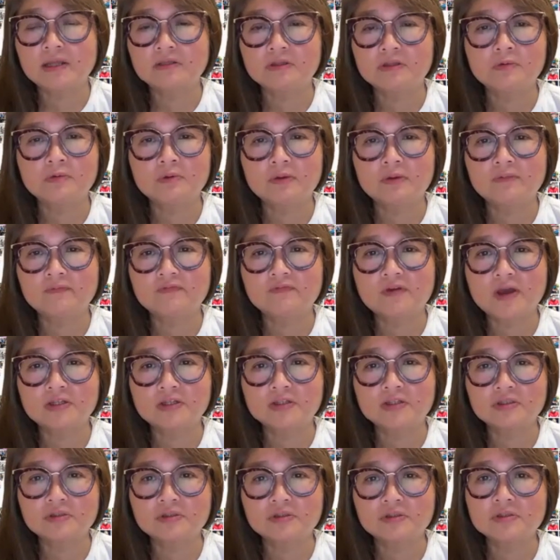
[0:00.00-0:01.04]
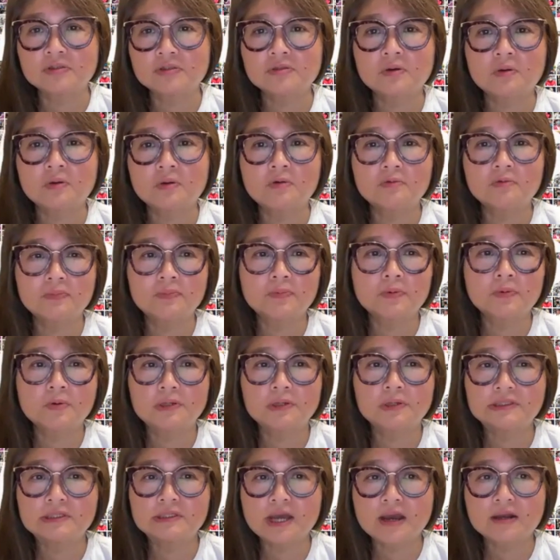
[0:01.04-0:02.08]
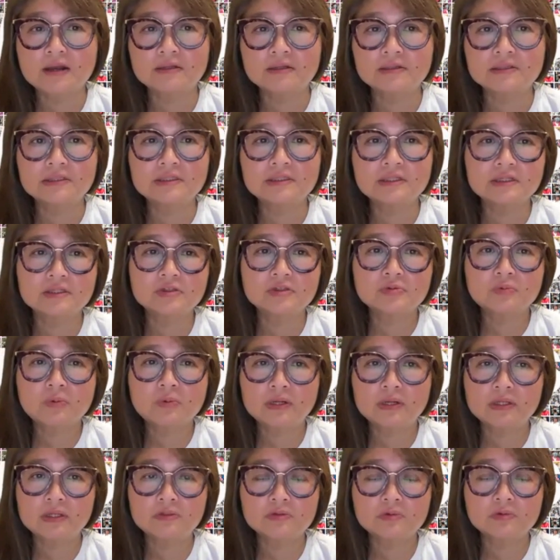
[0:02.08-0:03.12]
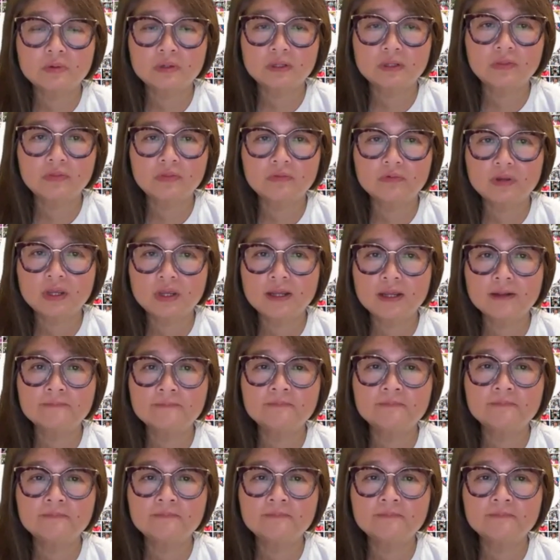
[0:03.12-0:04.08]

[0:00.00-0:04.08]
infections or reporting data since 2023.